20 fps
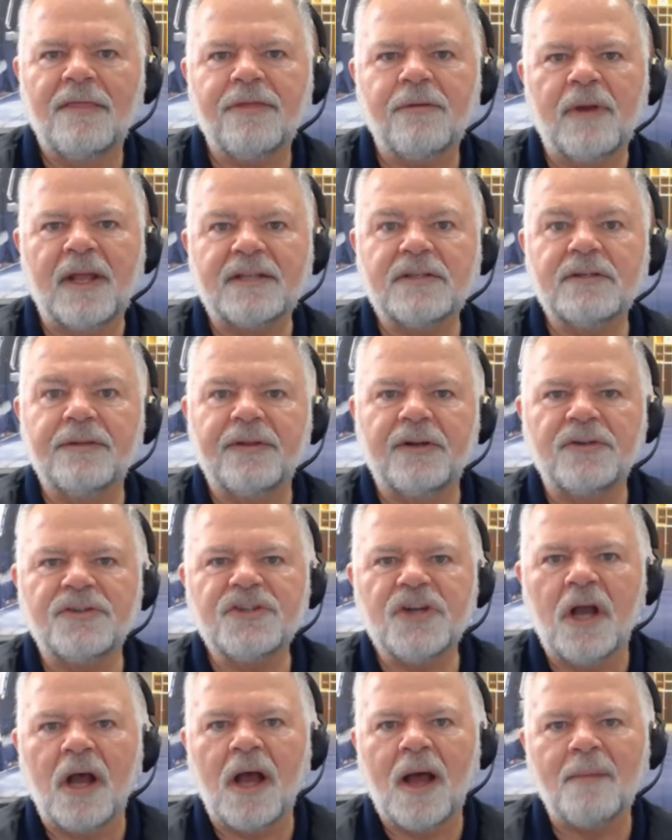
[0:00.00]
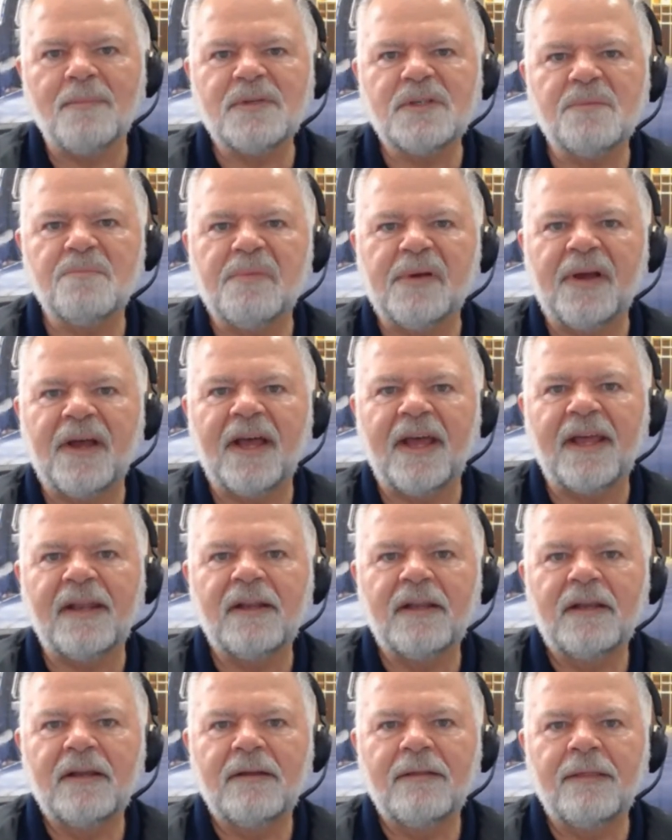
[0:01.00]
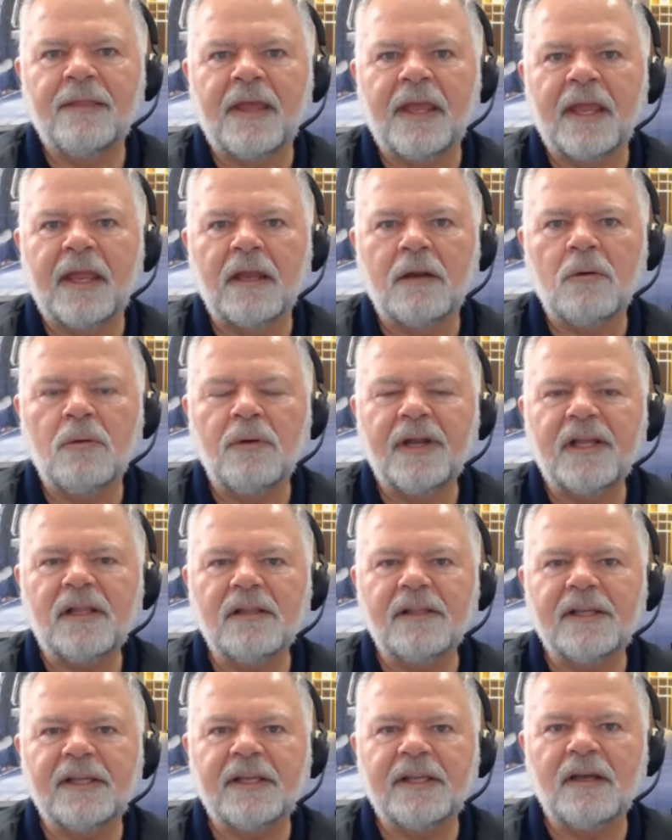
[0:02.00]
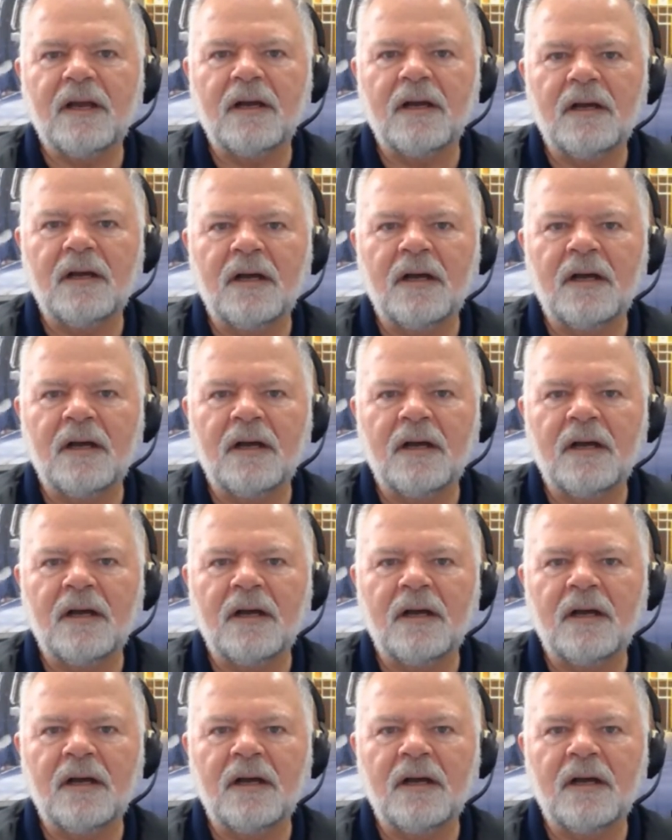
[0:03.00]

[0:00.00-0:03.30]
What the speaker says: threat to their jobs, but they quickly